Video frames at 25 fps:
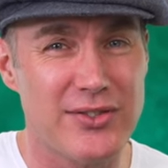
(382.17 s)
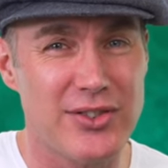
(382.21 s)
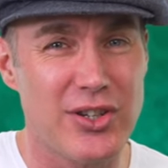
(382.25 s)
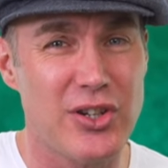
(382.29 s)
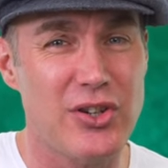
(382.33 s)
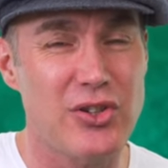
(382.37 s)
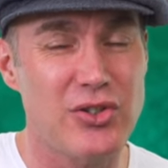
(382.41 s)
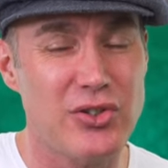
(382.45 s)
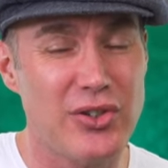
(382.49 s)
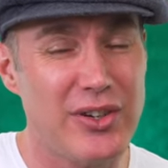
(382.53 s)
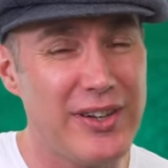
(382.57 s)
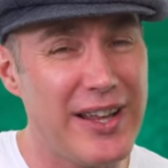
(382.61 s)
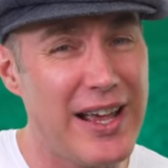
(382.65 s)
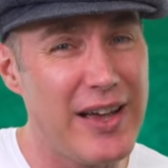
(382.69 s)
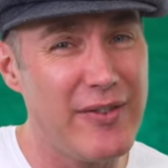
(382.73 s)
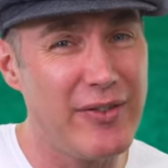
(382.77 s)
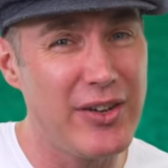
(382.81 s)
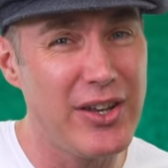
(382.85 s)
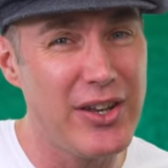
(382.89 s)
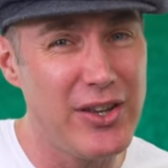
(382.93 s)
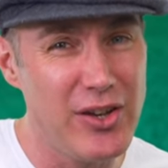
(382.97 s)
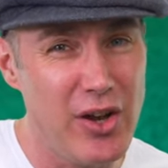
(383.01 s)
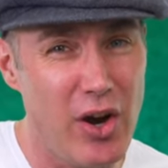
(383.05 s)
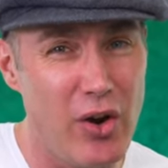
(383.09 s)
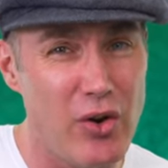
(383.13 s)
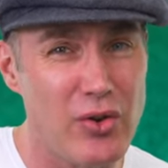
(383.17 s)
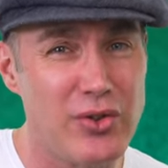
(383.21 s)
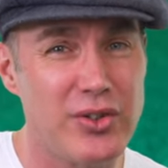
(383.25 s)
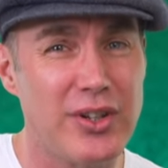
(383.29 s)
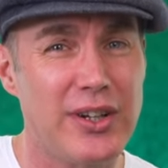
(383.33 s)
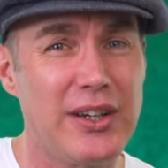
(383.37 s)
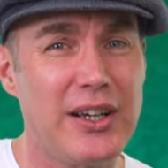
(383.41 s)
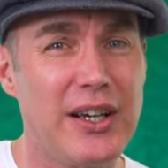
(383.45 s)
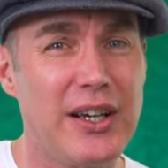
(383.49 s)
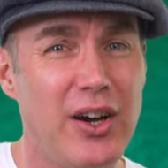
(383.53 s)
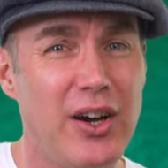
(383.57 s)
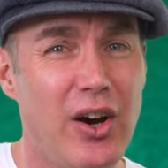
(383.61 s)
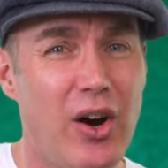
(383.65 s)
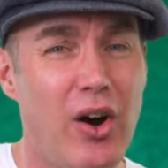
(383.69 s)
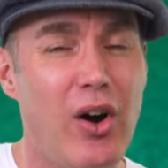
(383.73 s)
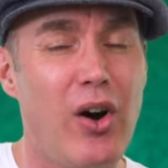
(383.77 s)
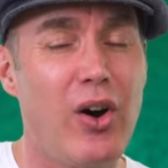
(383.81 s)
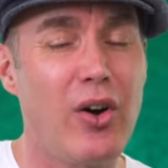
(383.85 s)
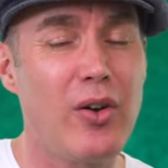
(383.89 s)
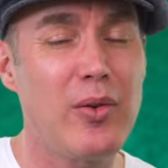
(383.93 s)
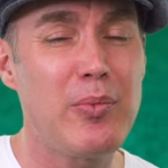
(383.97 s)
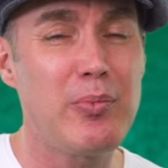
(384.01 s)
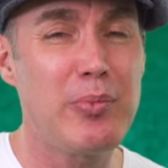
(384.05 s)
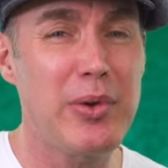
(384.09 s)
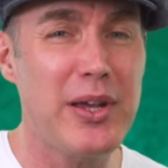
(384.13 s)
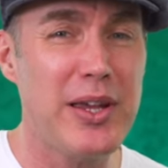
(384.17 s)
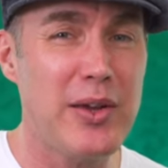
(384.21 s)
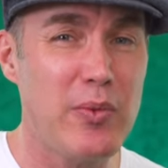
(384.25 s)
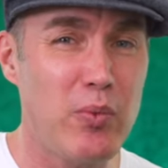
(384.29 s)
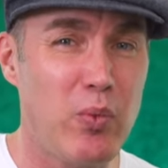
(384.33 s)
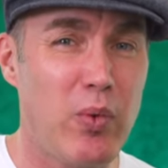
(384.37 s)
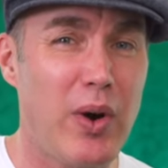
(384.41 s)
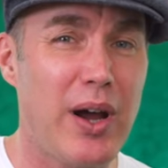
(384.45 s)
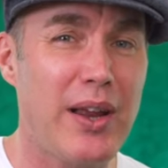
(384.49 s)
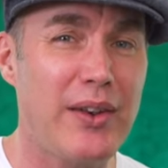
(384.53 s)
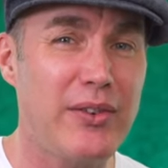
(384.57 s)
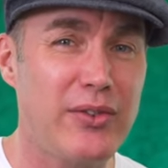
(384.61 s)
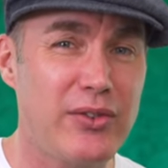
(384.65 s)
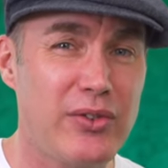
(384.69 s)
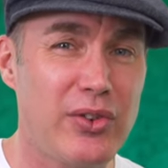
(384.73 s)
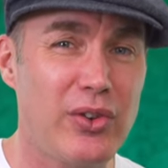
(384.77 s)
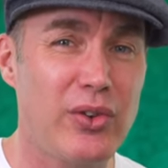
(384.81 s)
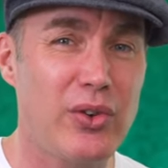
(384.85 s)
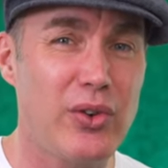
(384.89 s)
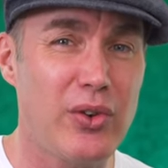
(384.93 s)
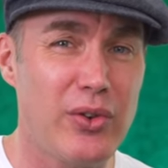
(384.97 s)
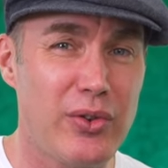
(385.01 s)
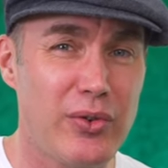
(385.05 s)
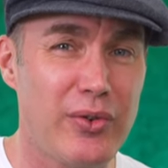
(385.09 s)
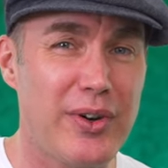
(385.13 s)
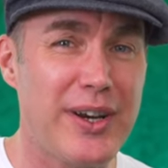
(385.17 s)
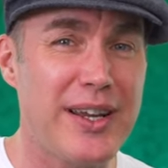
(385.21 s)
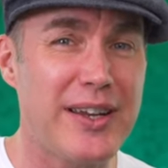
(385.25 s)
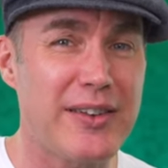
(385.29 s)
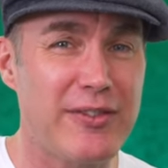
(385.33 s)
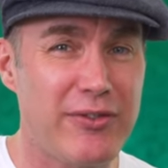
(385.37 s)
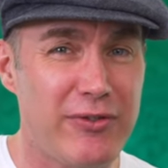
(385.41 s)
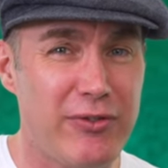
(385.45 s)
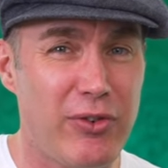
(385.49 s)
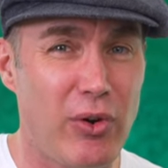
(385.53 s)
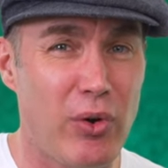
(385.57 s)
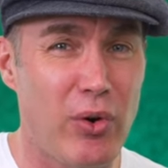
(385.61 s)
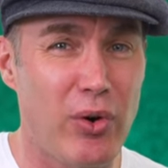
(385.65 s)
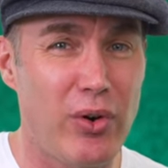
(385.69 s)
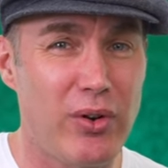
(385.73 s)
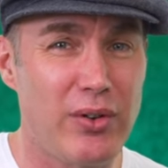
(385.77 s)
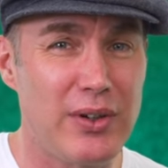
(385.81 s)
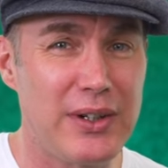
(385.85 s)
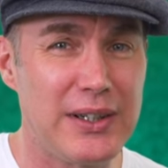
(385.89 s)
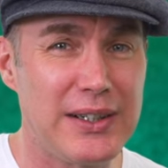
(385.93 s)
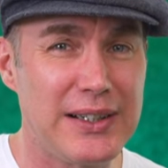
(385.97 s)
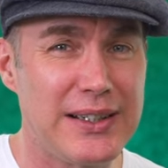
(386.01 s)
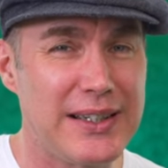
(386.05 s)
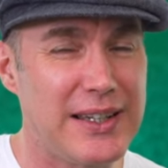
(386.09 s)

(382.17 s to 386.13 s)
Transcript: So, you should have a note on beat one, two, three, and four.